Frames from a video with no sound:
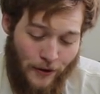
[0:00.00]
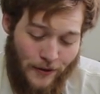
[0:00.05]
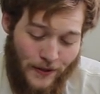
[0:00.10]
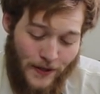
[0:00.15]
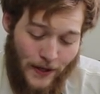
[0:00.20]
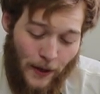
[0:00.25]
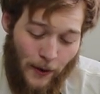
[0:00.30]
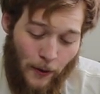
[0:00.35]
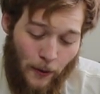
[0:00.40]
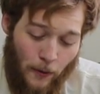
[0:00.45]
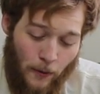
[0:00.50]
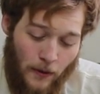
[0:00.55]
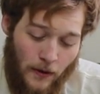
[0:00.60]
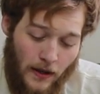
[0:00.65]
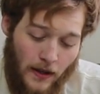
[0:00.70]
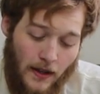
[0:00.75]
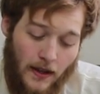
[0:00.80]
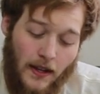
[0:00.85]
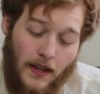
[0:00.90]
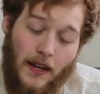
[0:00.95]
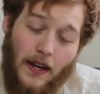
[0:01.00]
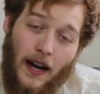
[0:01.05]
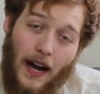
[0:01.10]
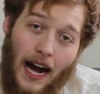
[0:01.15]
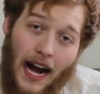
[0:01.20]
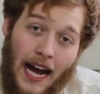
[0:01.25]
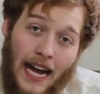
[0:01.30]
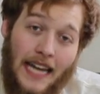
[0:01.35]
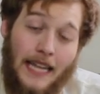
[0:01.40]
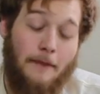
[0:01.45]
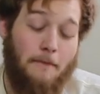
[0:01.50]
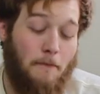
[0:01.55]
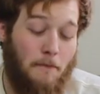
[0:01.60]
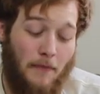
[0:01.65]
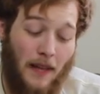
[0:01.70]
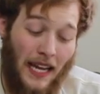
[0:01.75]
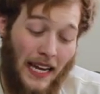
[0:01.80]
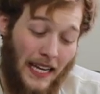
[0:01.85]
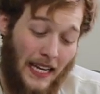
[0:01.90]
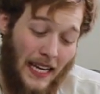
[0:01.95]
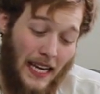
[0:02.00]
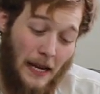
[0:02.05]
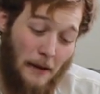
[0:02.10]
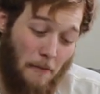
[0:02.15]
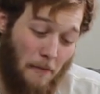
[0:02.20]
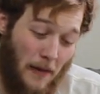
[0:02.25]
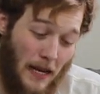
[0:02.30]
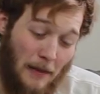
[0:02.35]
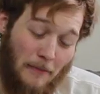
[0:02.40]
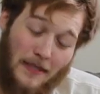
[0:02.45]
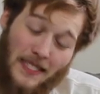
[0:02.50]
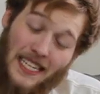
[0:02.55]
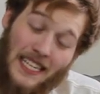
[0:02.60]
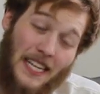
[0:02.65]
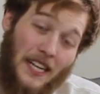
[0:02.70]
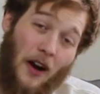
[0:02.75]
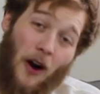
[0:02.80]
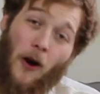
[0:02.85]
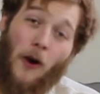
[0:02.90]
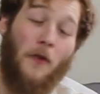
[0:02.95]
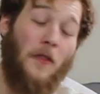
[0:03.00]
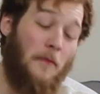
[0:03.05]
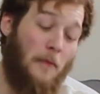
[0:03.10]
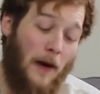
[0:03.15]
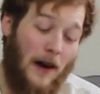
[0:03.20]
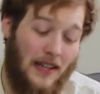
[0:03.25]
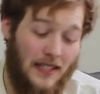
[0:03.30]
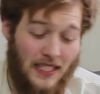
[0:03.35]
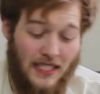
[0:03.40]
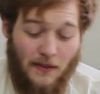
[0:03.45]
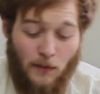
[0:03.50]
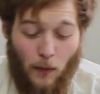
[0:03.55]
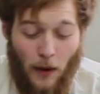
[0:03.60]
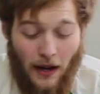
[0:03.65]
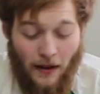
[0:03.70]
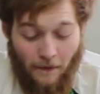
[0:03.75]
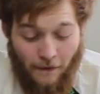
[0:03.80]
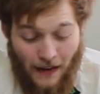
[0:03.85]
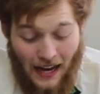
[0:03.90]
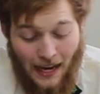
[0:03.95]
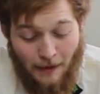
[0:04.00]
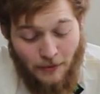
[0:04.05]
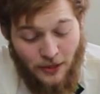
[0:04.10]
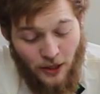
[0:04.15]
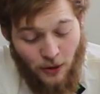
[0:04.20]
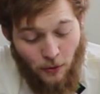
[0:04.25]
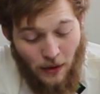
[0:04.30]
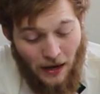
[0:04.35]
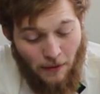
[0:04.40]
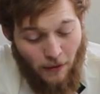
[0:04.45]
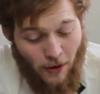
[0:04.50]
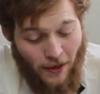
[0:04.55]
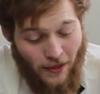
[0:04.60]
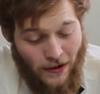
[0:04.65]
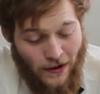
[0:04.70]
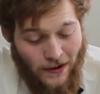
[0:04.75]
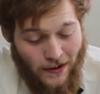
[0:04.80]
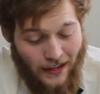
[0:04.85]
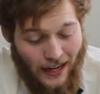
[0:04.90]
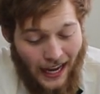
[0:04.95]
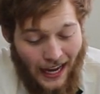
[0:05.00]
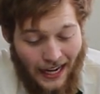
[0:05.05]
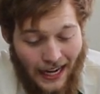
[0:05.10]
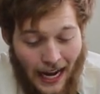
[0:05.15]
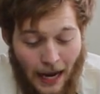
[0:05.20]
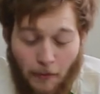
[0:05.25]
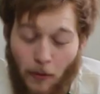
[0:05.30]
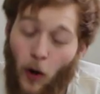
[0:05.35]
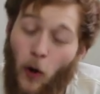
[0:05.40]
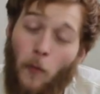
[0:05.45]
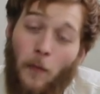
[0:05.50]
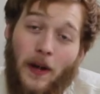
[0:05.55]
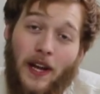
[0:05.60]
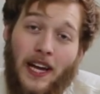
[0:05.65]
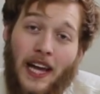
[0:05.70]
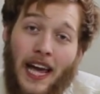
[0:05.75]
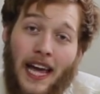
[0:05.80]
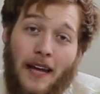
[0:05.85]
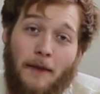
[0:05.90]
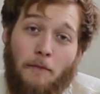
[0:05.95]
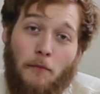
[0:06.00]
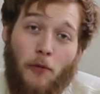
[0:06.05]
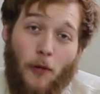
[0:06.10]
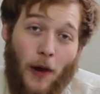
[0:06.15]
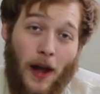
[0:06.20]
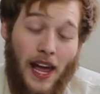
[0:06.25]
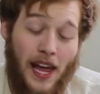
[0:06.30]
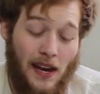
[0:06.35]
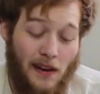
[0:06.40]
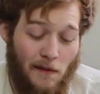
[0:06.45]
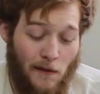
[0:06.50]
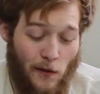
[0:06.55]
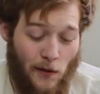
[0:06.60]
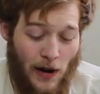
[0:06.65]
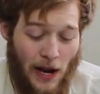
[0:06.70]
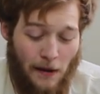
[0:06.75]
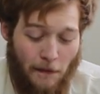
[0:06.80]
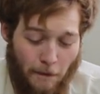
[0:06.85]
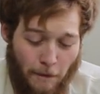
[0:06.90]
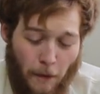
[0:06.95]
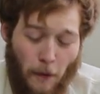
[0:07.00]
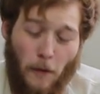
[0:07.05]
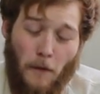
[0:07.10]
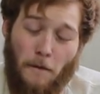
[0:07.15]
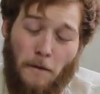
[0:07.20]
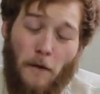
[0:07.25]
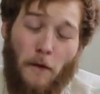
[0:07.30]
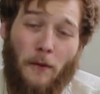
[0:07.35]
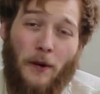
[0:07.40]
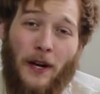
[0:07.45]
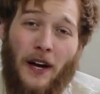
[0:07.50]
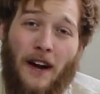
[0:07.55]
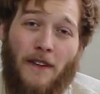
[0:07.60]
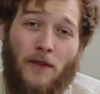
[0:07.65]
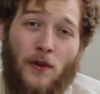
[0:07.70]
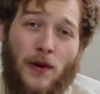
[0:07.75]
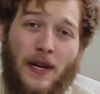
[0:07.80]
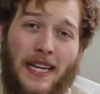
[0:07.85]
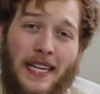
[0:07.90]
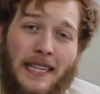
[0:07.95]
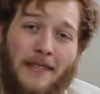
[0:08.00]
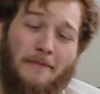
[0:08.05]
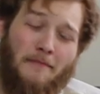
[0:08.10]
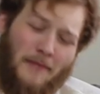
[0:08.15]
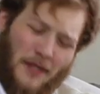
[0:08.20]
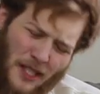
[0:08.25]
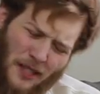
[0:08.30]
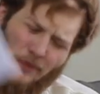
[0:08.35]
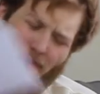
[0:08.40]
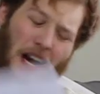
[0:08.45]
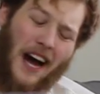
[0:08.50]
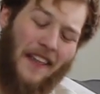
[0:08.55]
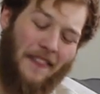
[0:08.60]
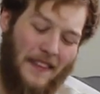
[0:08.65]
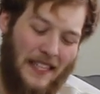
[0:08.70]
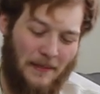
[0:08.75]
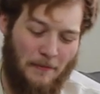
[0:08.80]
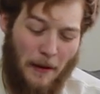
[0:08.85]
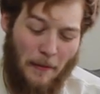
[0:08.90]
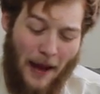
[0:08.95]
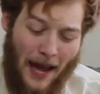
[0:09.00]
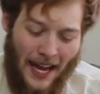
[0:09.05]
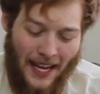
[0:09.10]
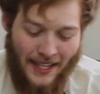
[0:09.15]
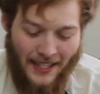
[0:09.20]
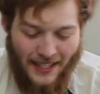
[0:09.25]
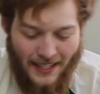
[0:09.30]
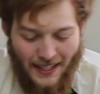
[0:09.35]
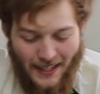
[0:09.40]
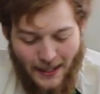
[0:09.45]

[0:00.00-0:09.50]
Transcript: So I like am sending all the positive vibes your way, brother, and I'm hoping and praying for a full recovery. You got this, my man.